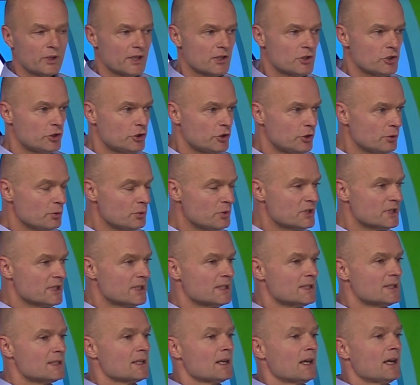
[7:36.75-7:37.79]
It
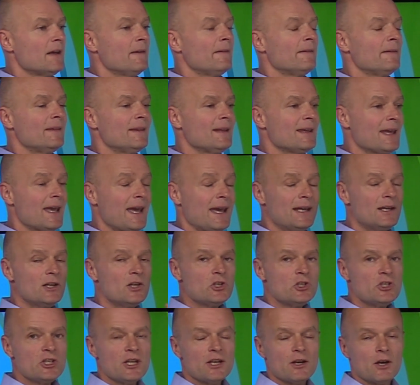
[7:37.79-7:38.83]
uses the
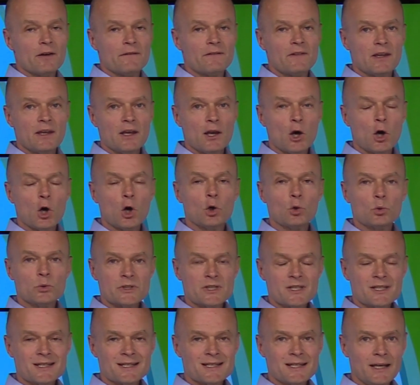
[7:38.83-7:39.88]
energy of the
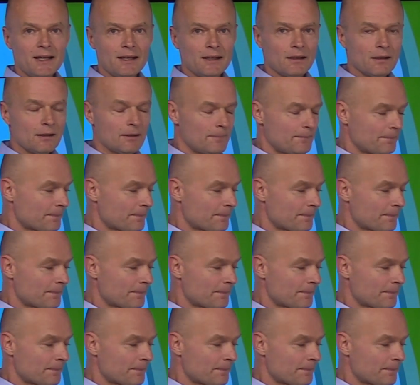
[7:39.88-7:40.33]
host cell.